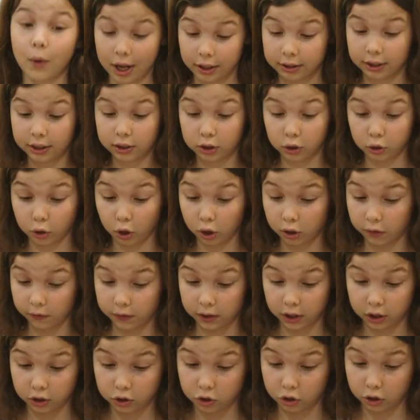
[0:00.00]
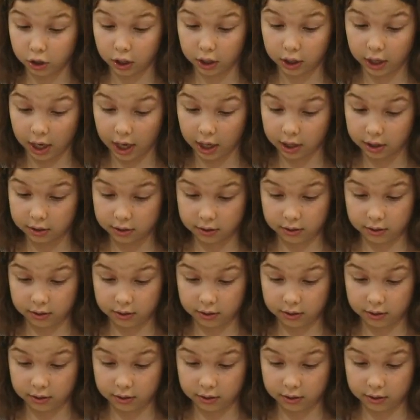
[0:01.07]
Wow, there's a lot of things you can get.